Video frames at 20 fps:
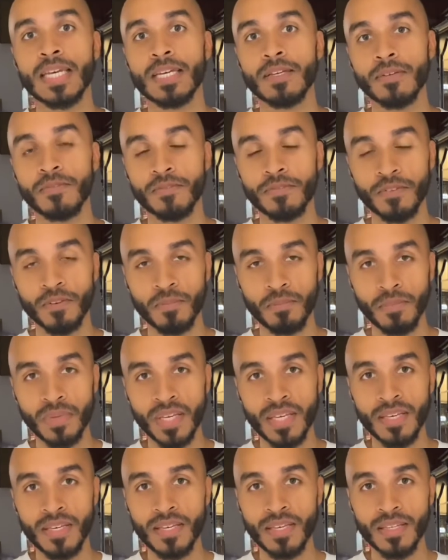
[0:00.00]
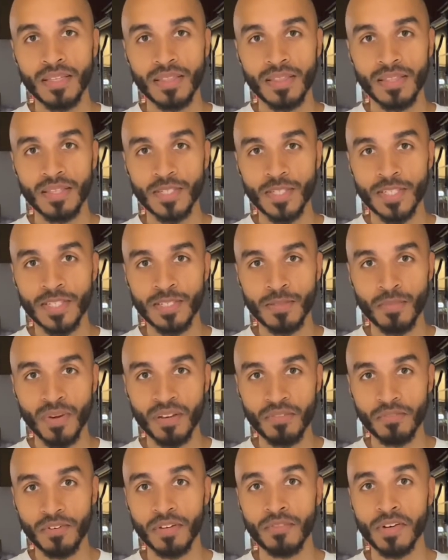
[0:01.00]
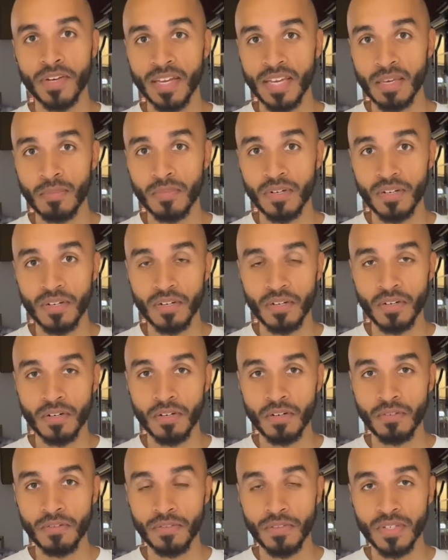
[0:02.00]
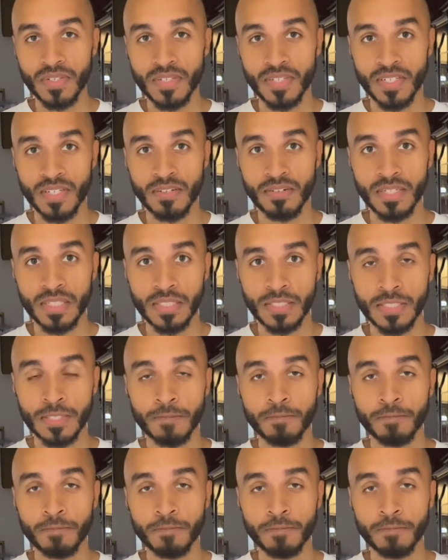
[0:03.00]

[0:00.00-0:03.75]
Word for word: For me, this is my favorite game of the series.